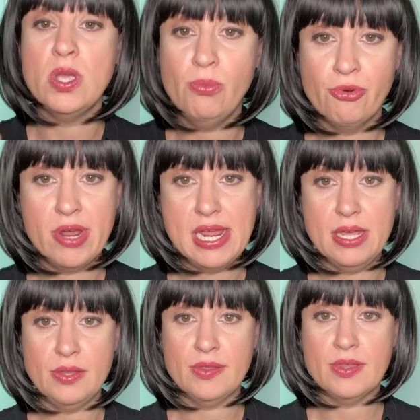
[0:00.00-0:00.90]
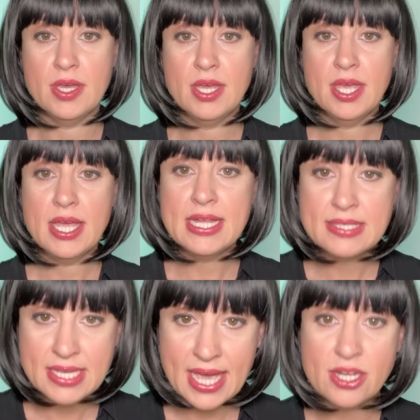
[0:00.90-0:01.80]
we breathe. It's
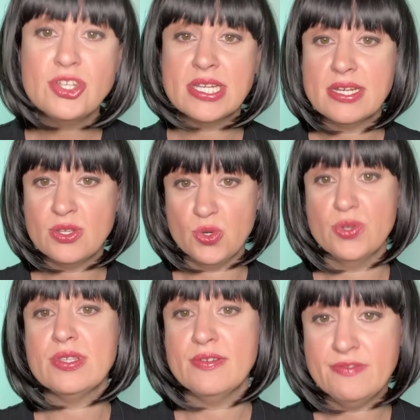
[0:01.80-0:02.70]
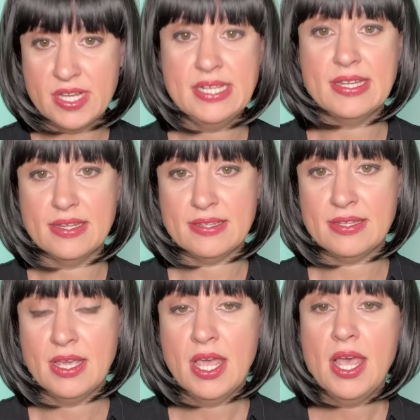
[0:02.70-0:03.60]
the energetic source that feeds us.
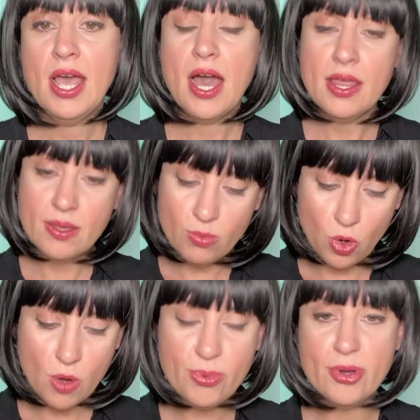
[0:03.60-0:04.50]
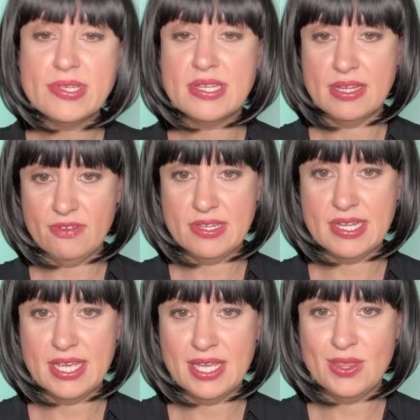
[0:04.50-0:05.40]
And the more
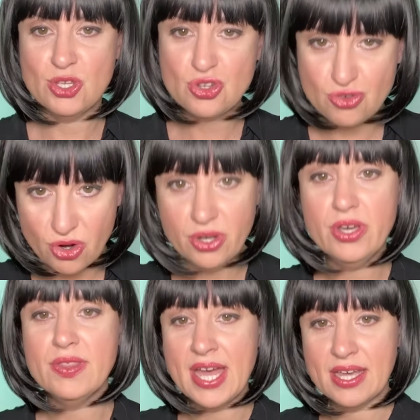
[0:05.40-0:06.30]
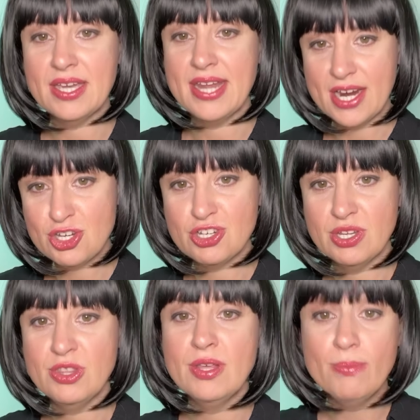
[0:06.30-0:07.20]
positivity, the stronger that
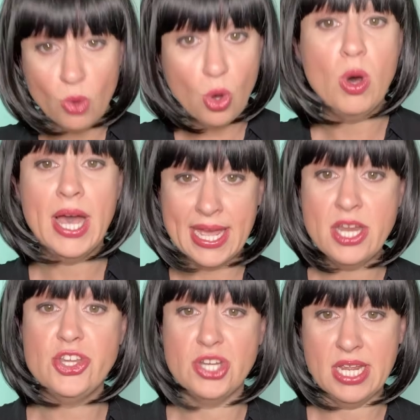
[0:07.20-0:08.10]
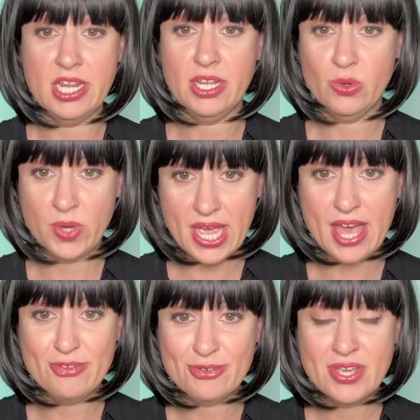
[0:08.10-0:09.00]
connection, the more energy we
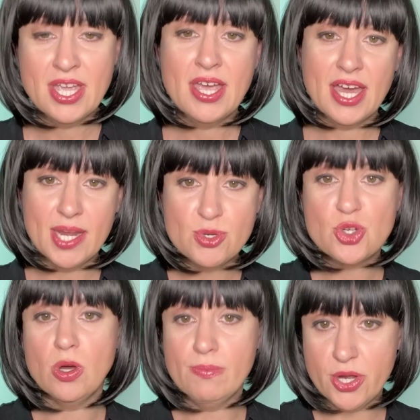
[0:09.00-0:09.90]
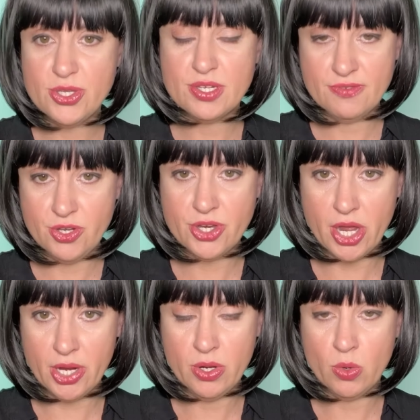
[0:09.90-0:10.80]
have. And I'm sure most of you
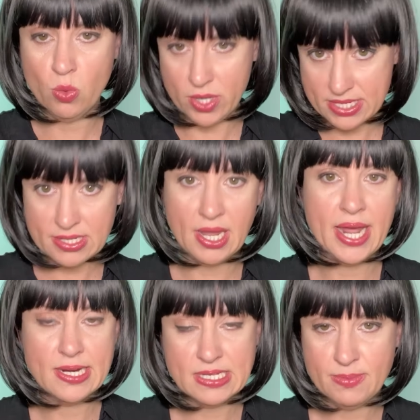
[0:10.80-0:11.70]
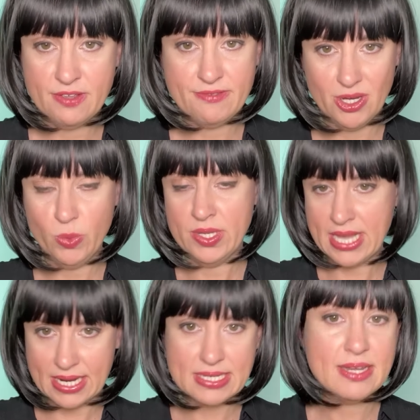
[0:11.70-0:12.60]
know what it's like to be filled with
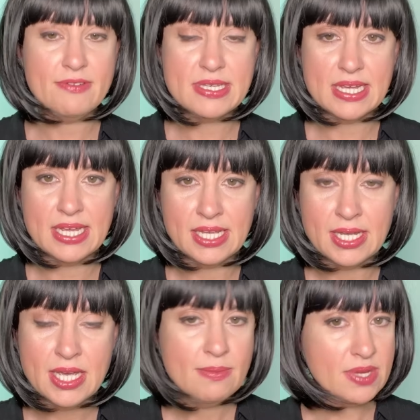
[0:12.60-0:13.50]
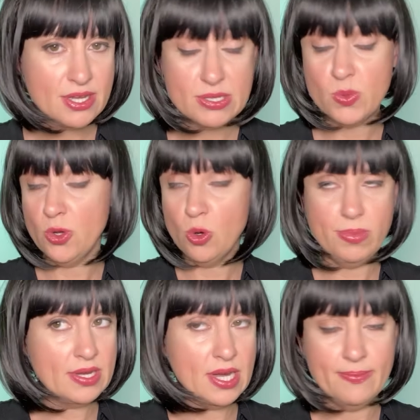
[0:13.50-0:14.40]
negativity, because we all
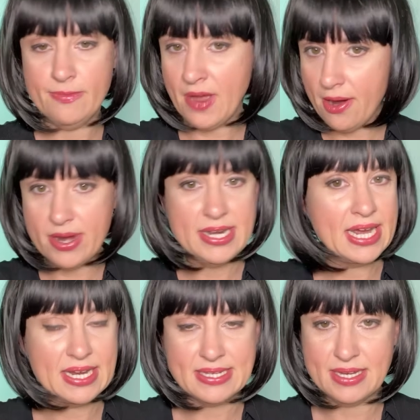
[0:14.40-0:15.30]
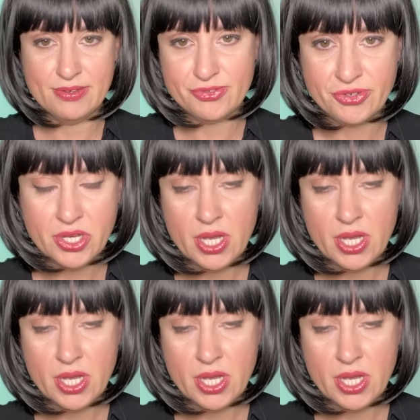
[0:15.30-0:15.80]
become very negative